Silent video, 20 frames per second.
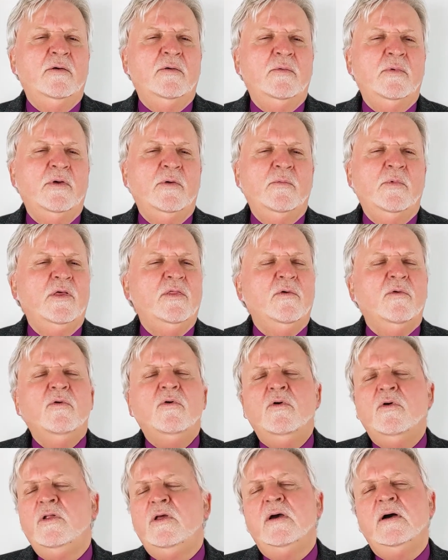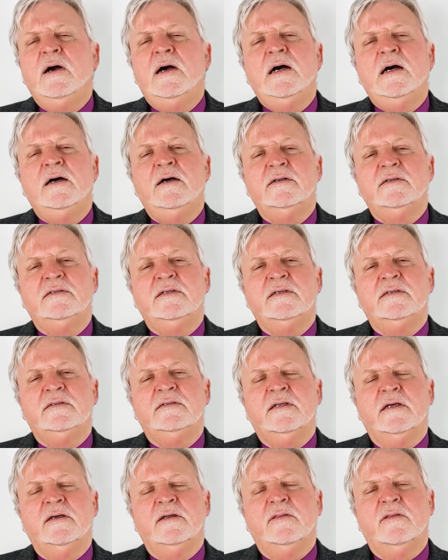with all your hearts, says
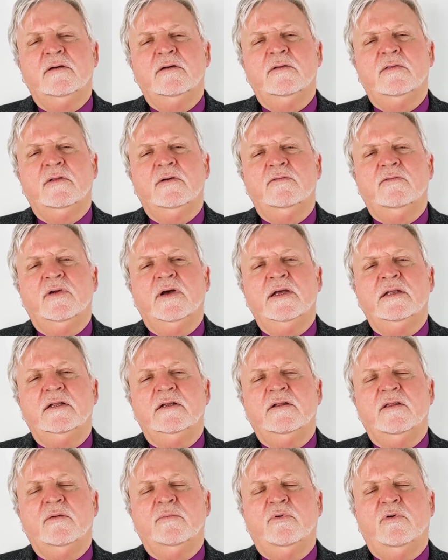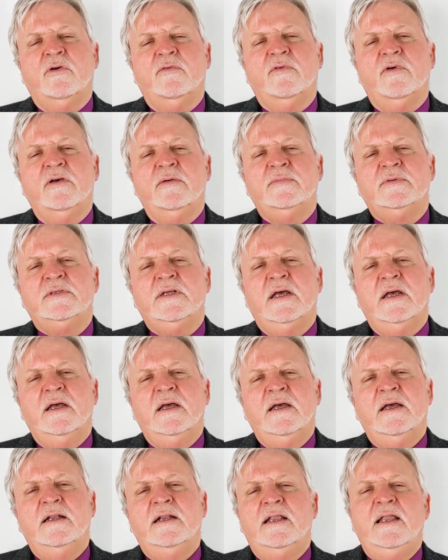the writer to the Proverbs.
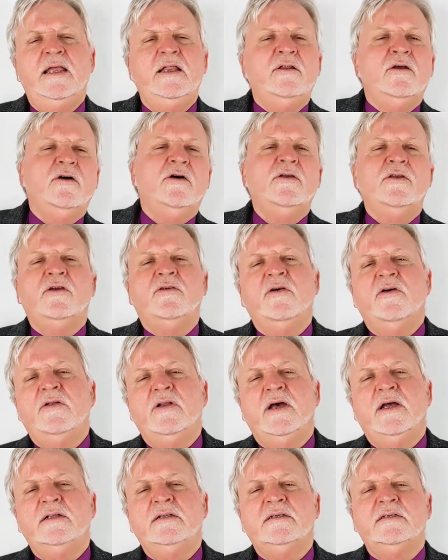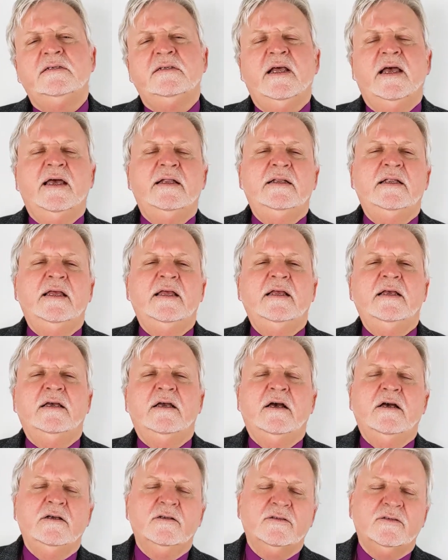Lean not on your own understanding,
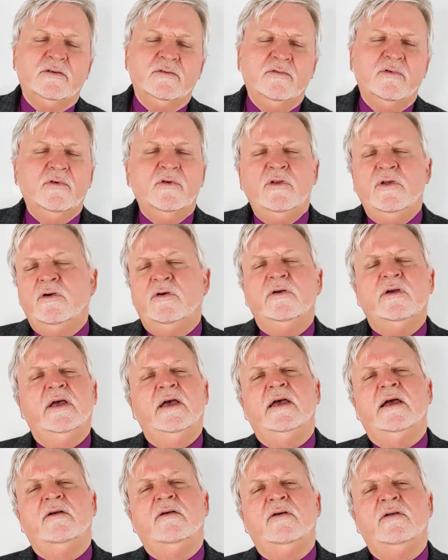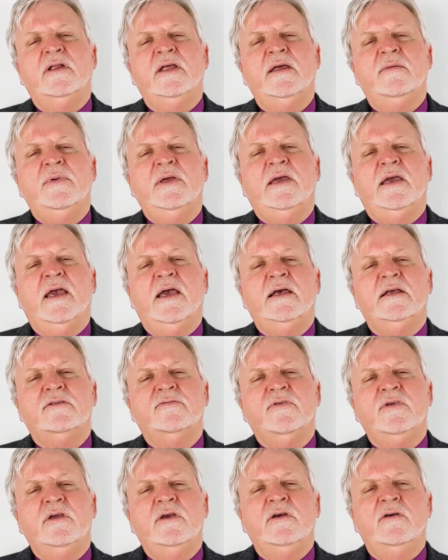cast all your care on him. He cares
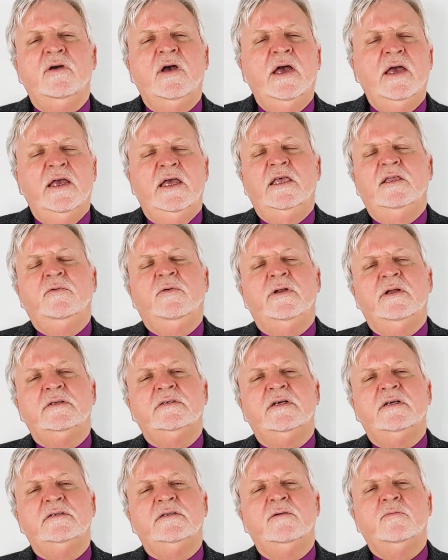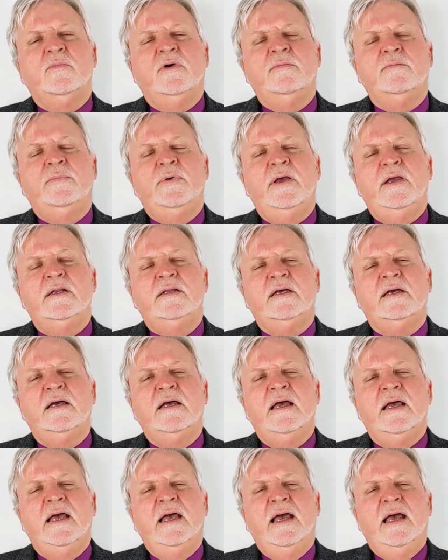for you, is what it says in 1
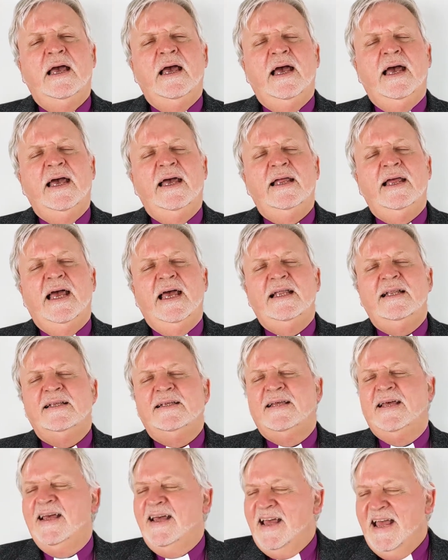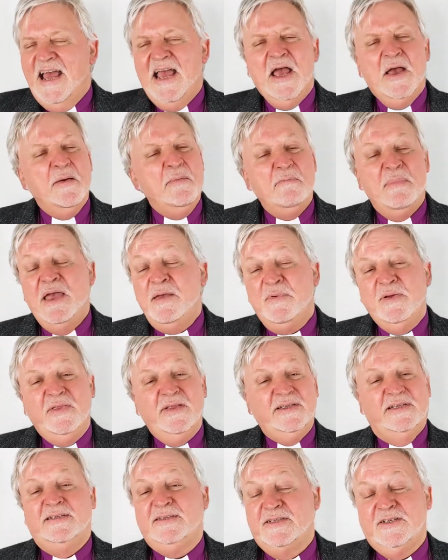Peter. And maybe
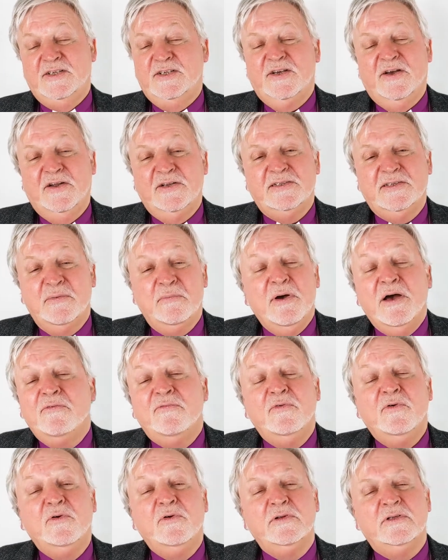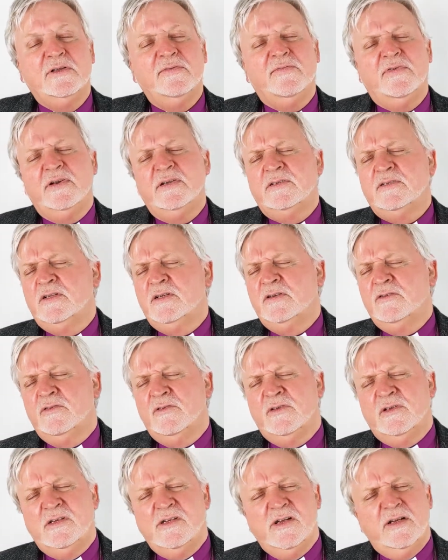this is the chance above all for us to
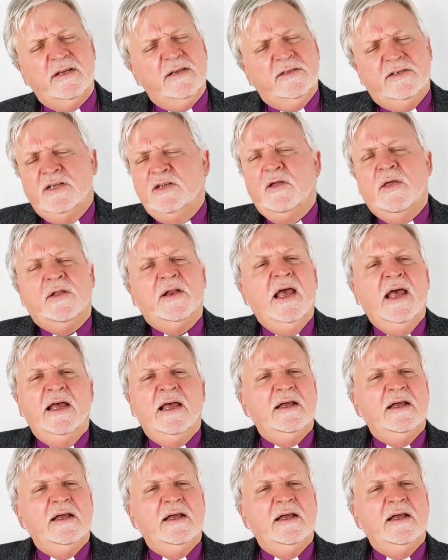do it.